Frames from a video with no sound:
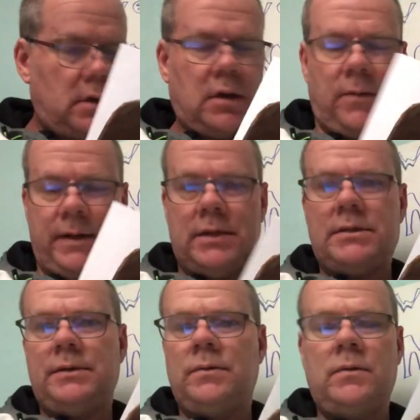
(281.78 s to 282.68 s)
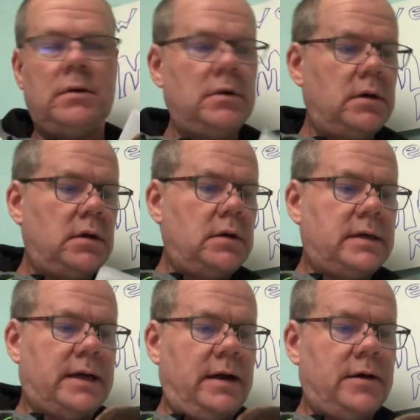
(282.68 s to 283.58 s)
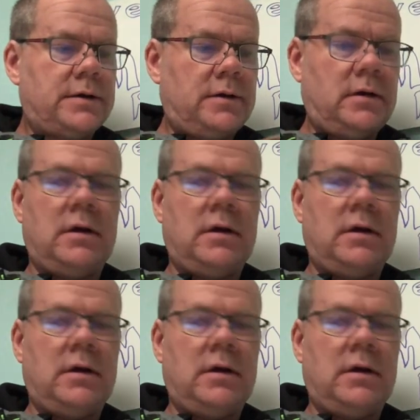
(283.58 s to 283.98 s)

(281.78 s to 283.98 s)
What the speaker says: Going into the character